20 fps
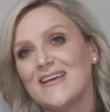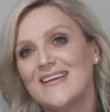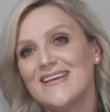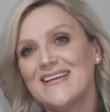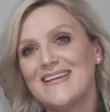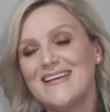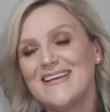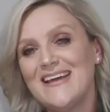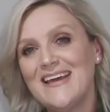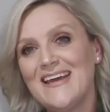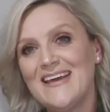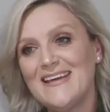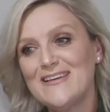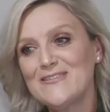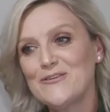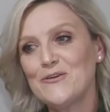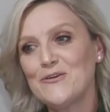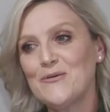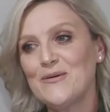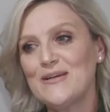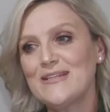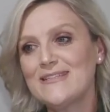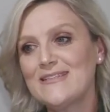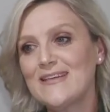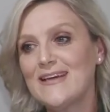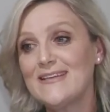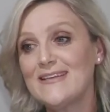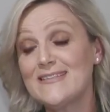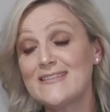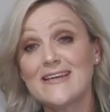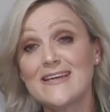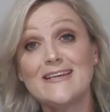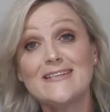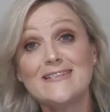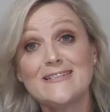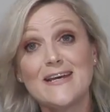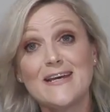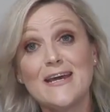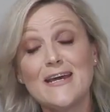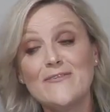as I always say, stay
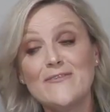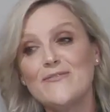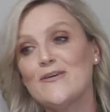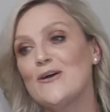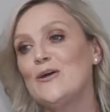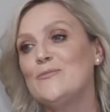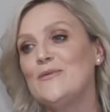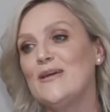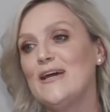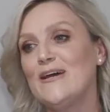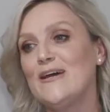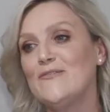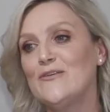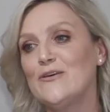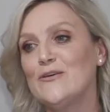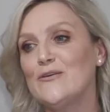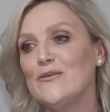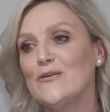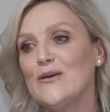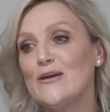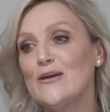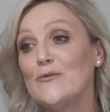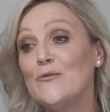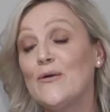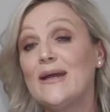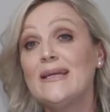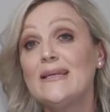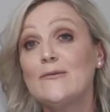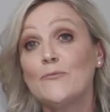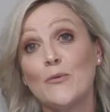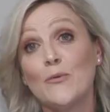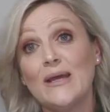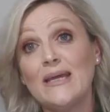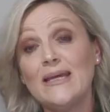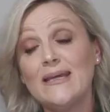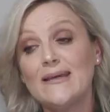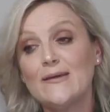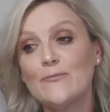safe. I hope you have a great week.